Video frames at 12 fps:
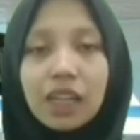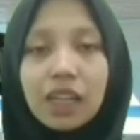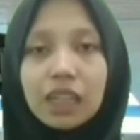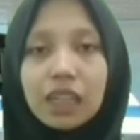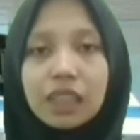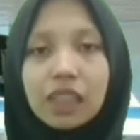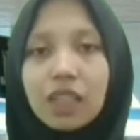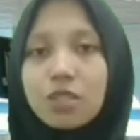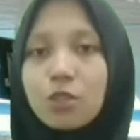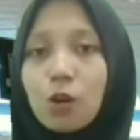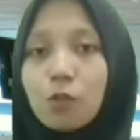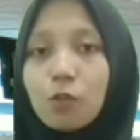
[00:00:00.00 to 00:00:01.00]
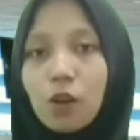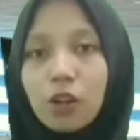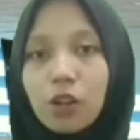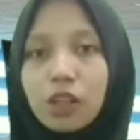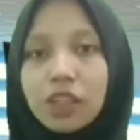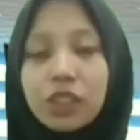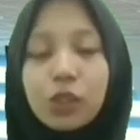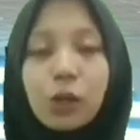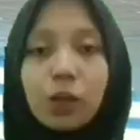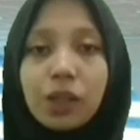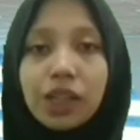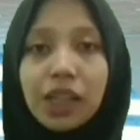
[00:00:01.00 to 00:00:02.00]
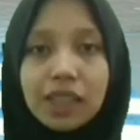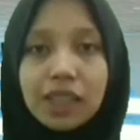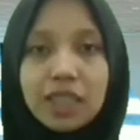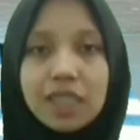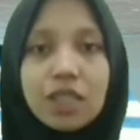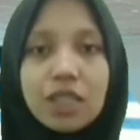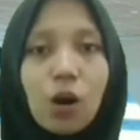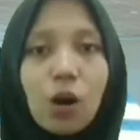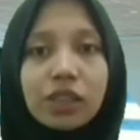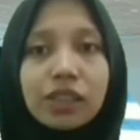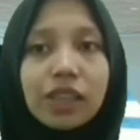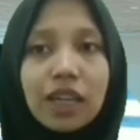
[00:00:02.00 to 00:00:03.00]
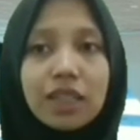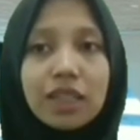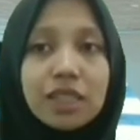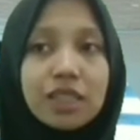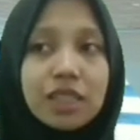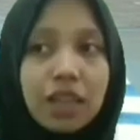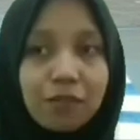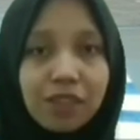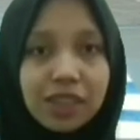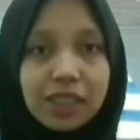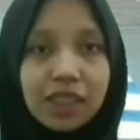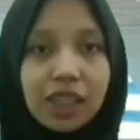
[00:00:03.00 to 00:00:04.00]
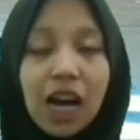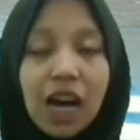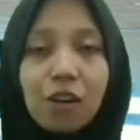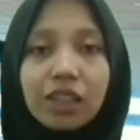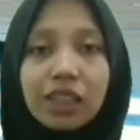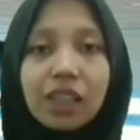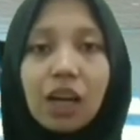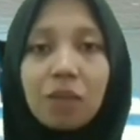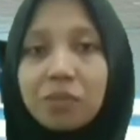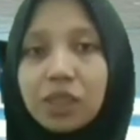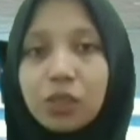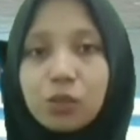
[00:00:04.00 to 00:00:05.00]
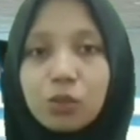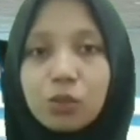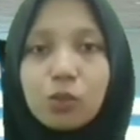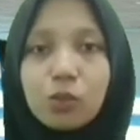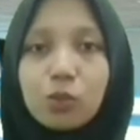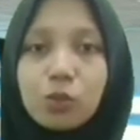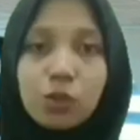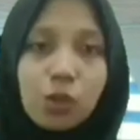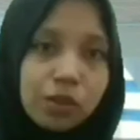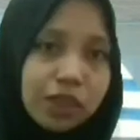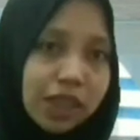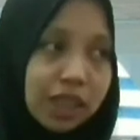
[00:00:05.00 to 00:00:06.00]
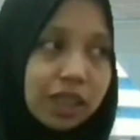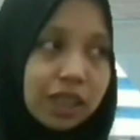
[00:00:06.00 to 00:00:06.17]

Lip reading: and also for your gate is on gate 7. I will accompany you to go there.